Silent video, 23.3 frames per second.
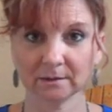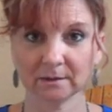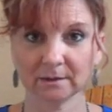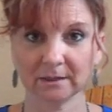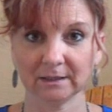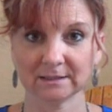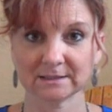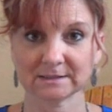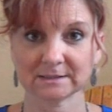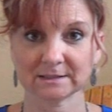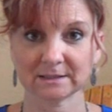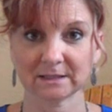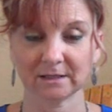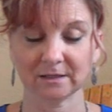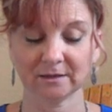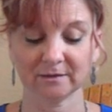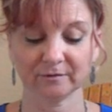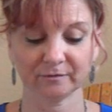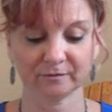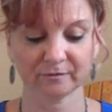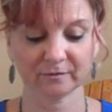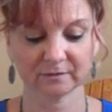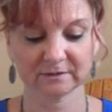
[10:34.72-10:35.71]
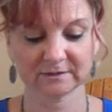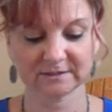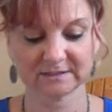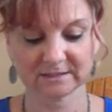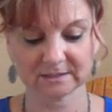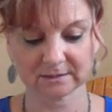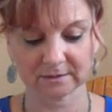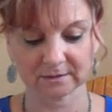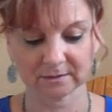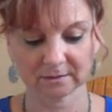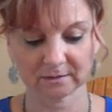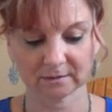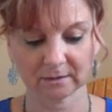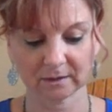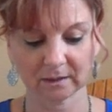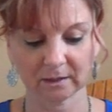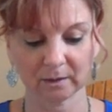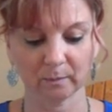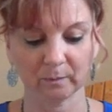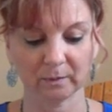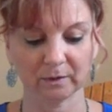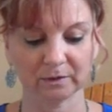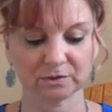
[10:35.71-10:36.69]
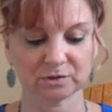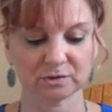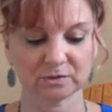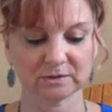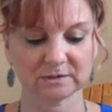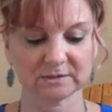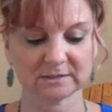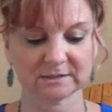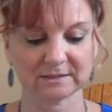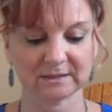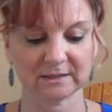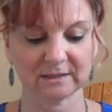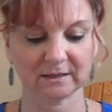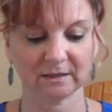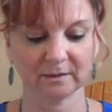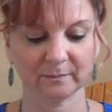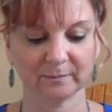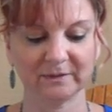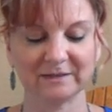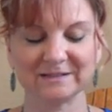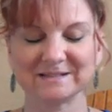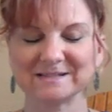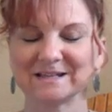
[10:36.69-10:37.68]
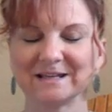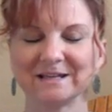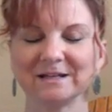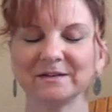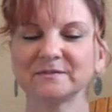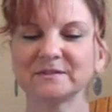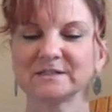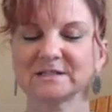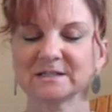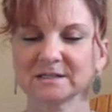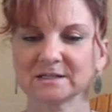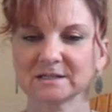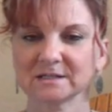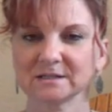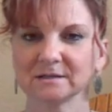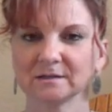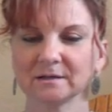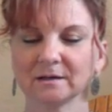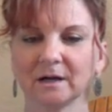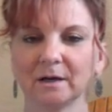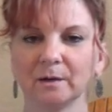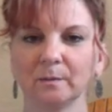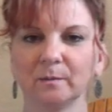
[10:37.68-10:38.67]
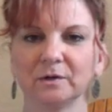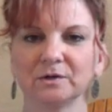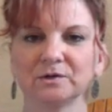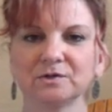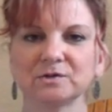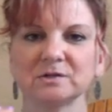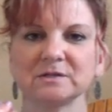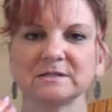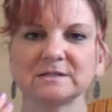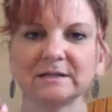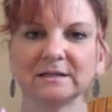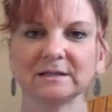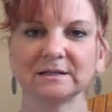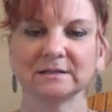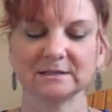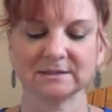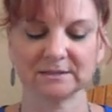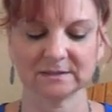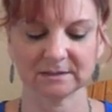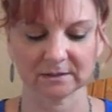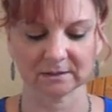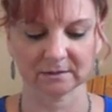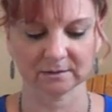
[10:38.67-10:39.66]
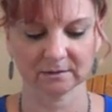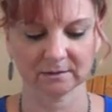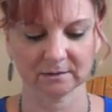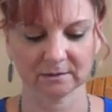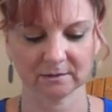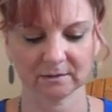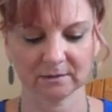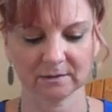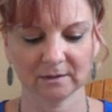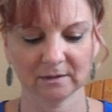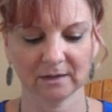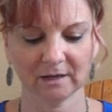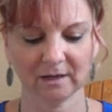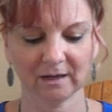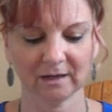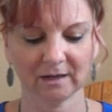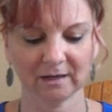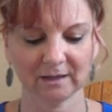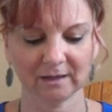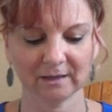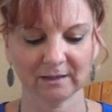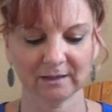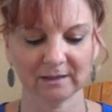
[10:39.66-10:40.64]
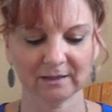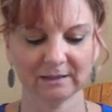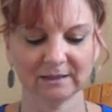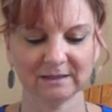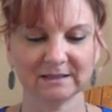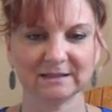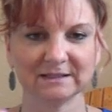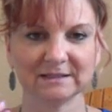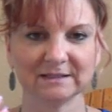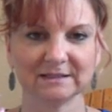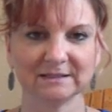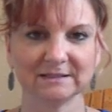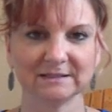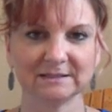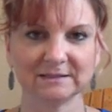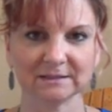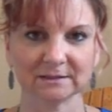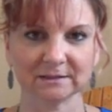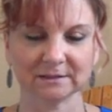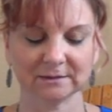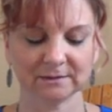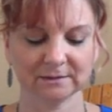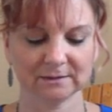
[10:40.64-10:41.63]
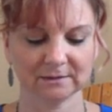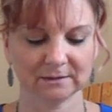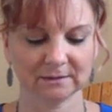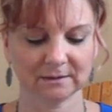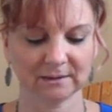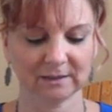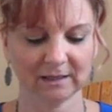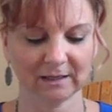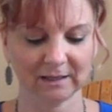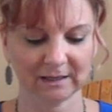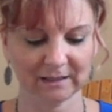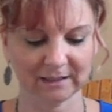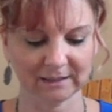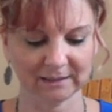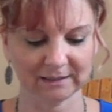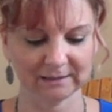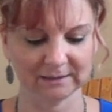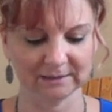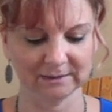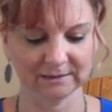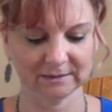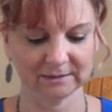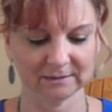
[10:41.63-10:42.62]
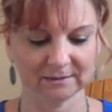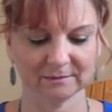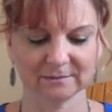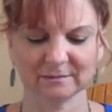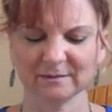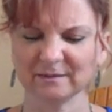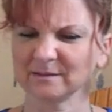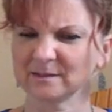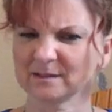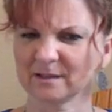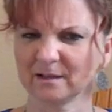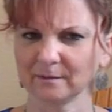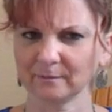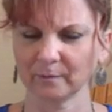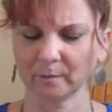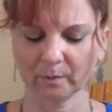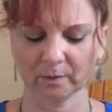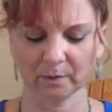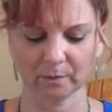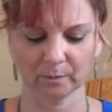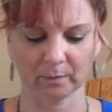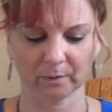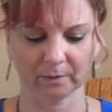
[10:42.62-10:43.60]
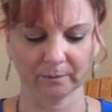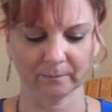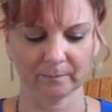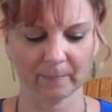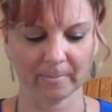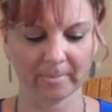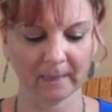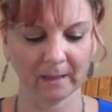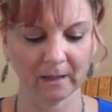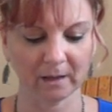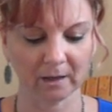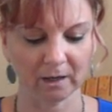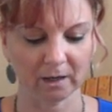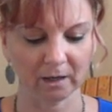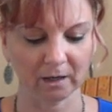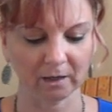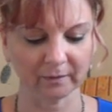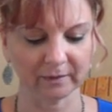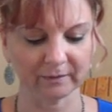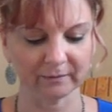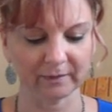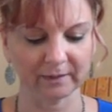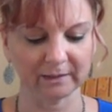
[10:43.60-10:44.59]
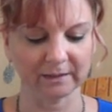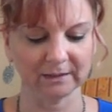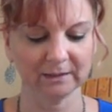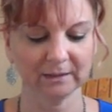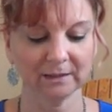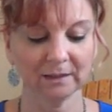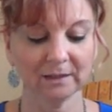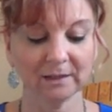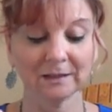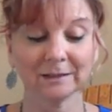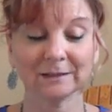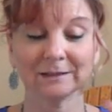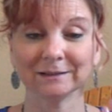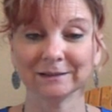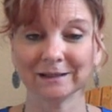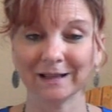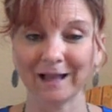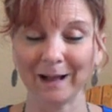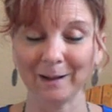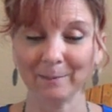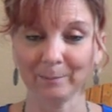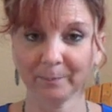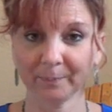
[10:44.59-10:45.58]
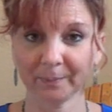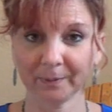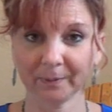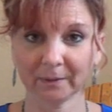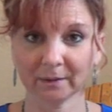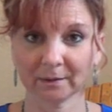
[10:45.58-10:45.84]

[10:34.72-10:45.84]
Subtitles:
Instead of d, I want you to say, instead of t, I want you to say d. Hide. Hide. It's kind of a weird one. All right, ready? Clap.